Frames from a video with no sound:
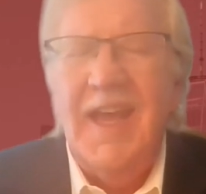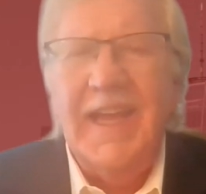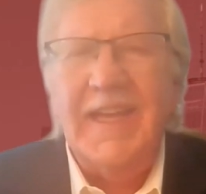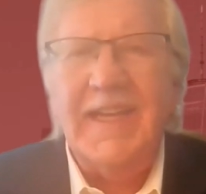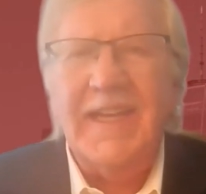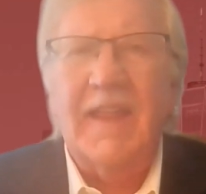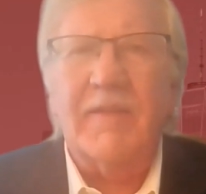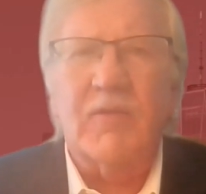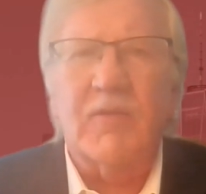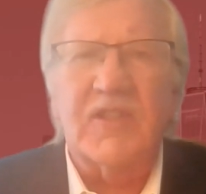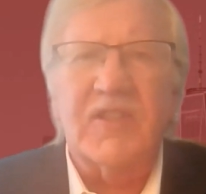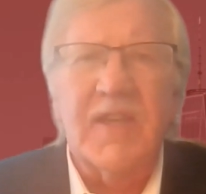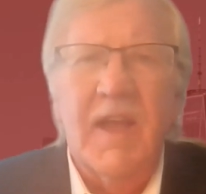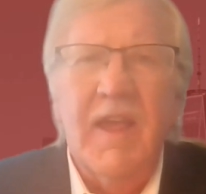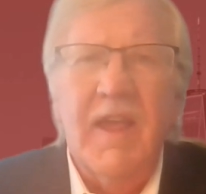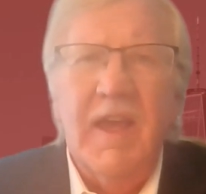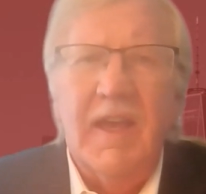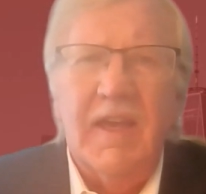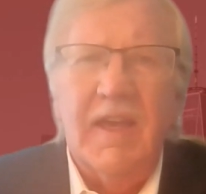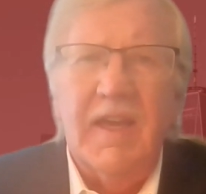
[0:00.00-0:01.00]
In other words,
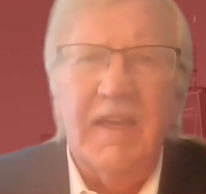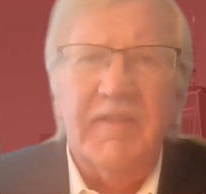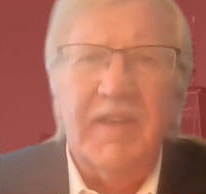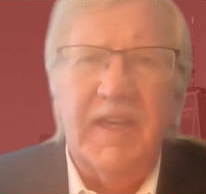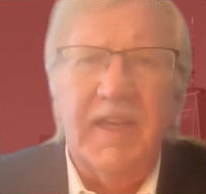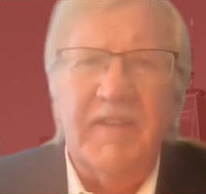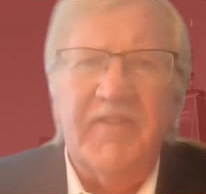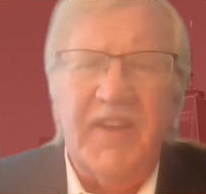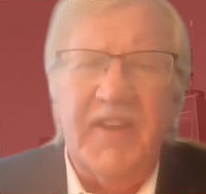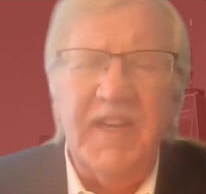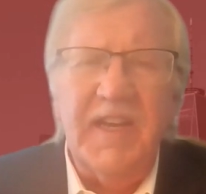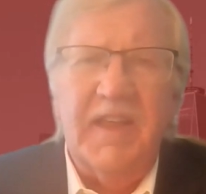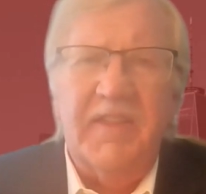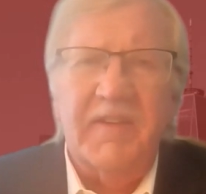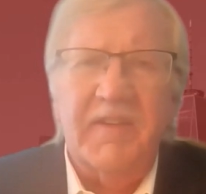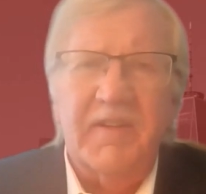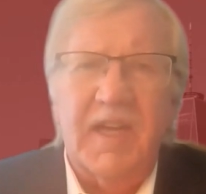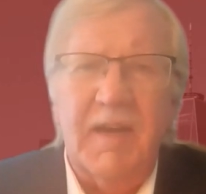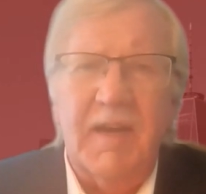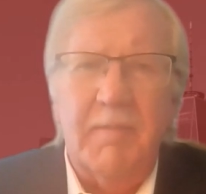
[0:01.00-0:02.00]
if
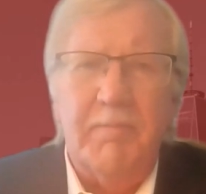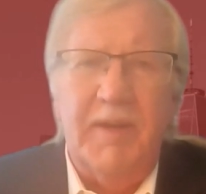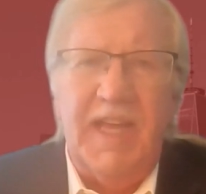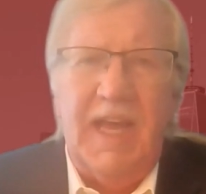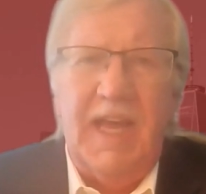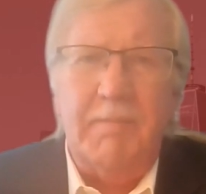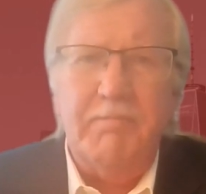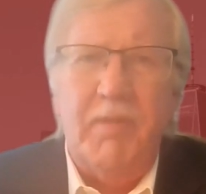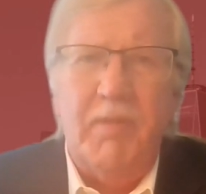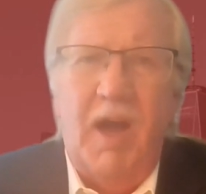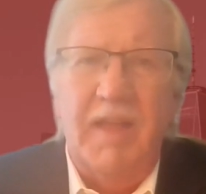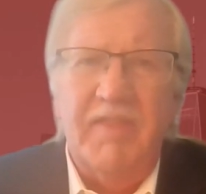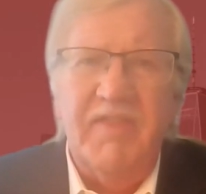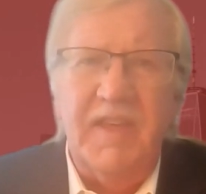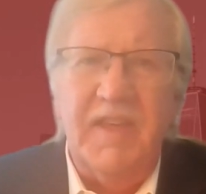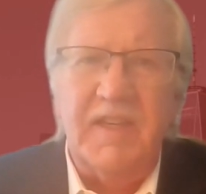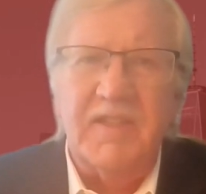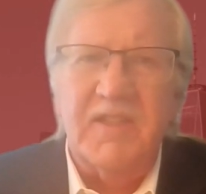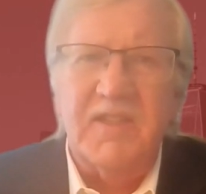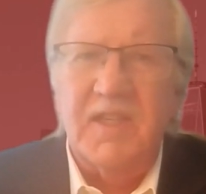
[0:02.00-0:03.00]
another company had bought
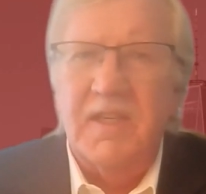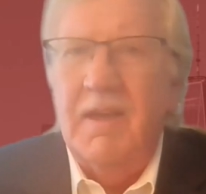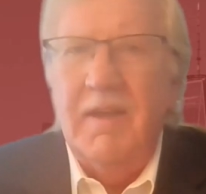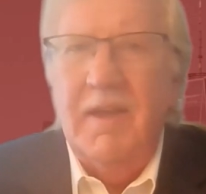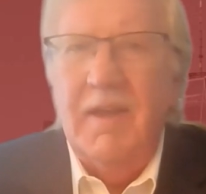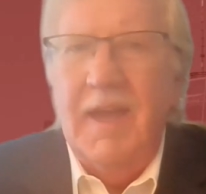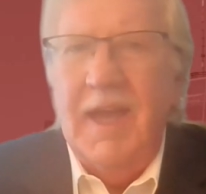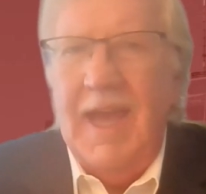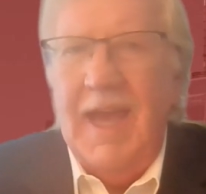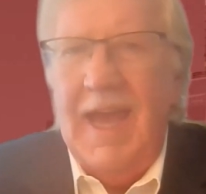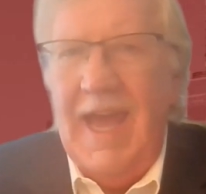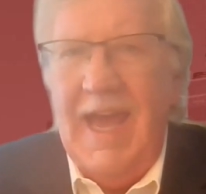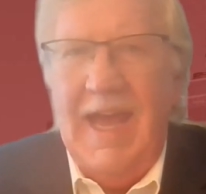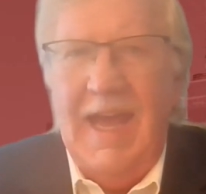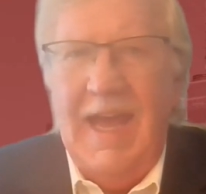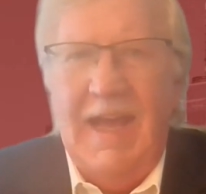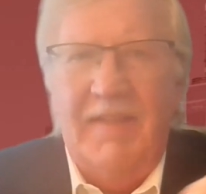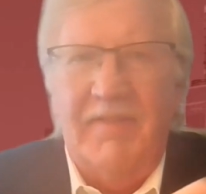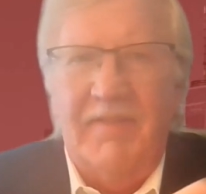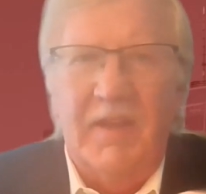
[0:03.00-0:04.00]
this
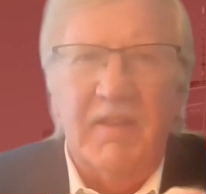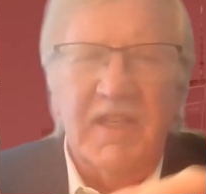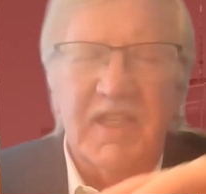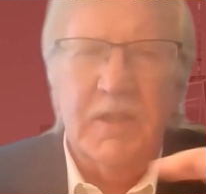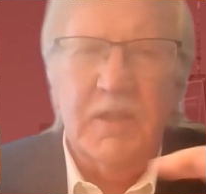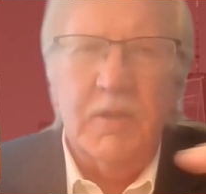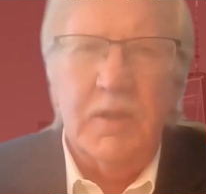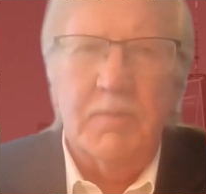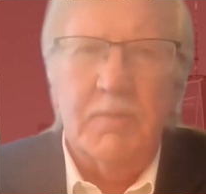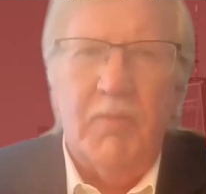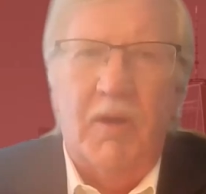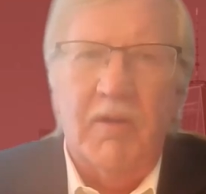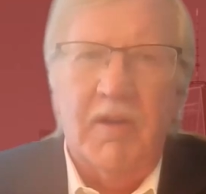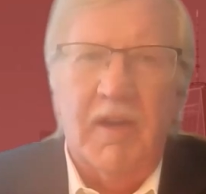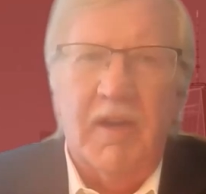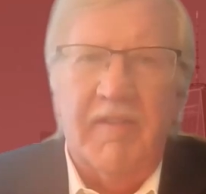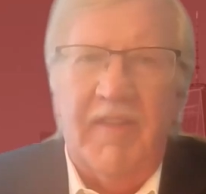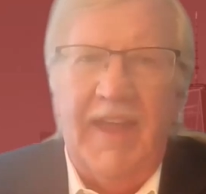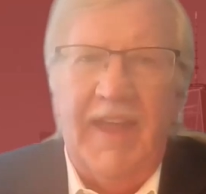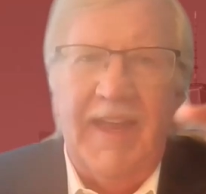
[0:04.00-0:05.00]
and the list was
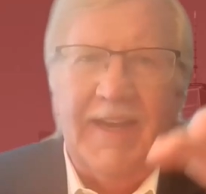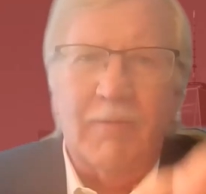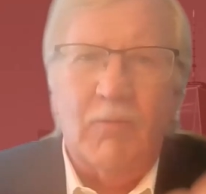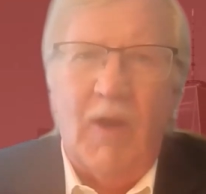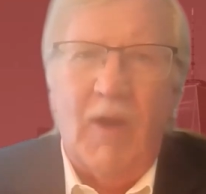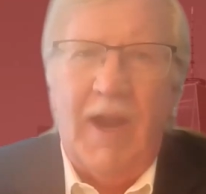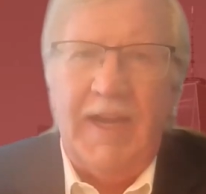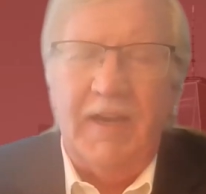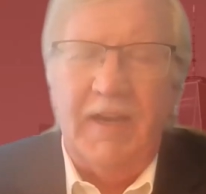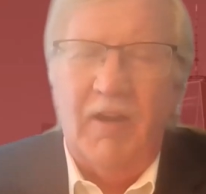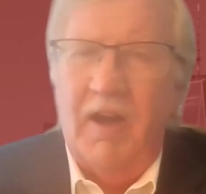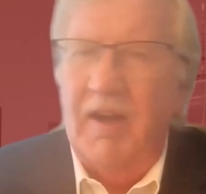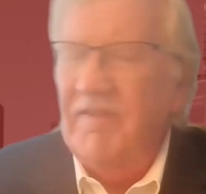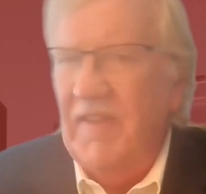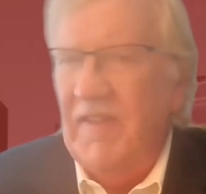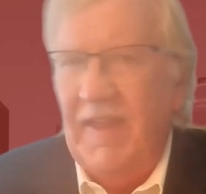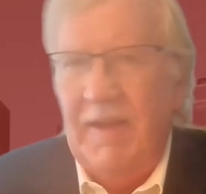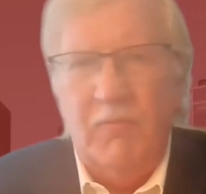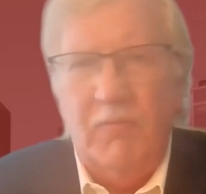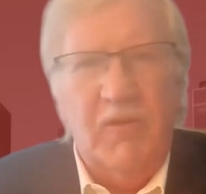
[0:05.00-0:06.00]
bogus and they had to write it off
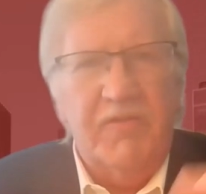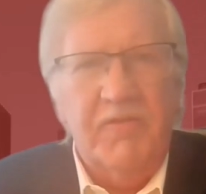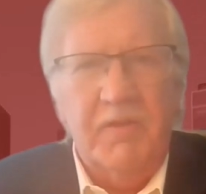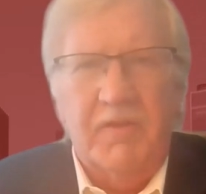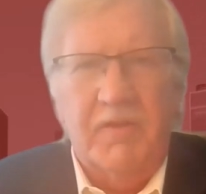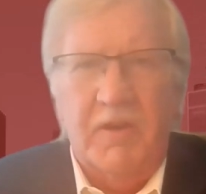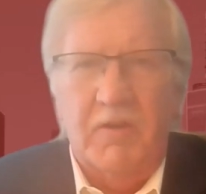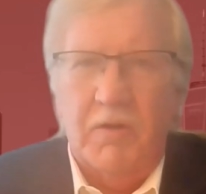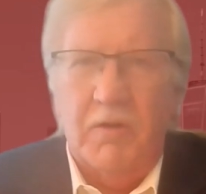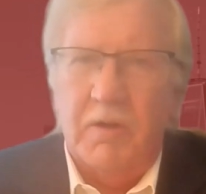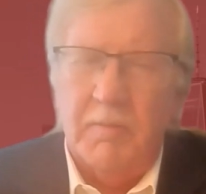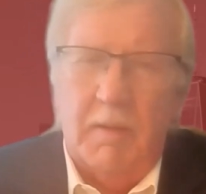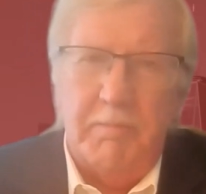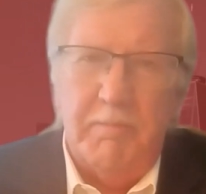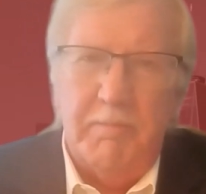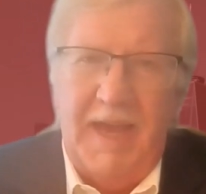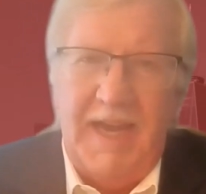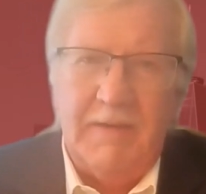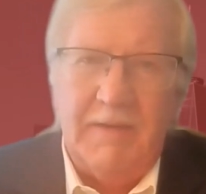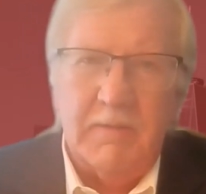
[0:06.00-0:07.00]
and they went through the normal
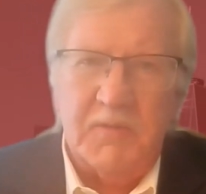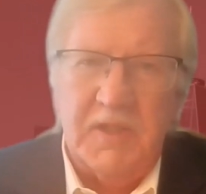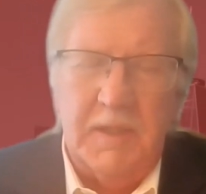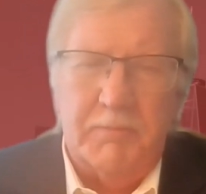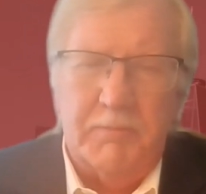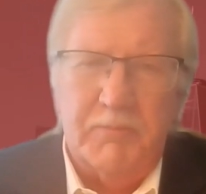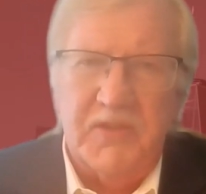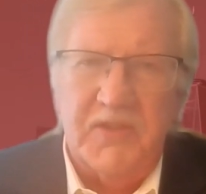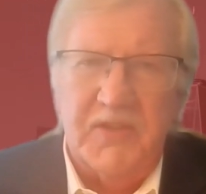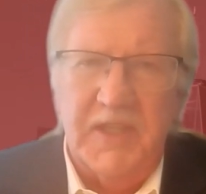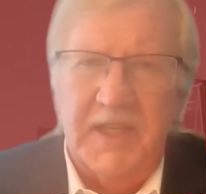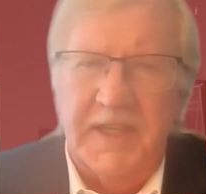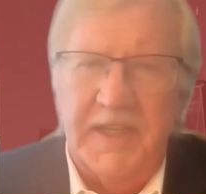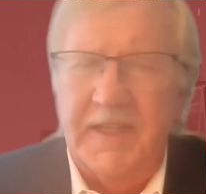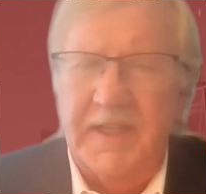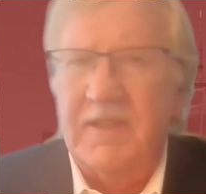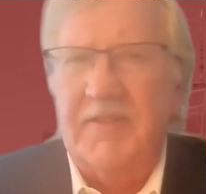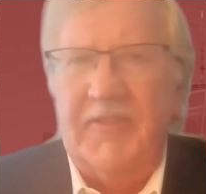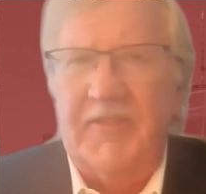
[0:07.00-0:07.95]
bankruptcy proceedings,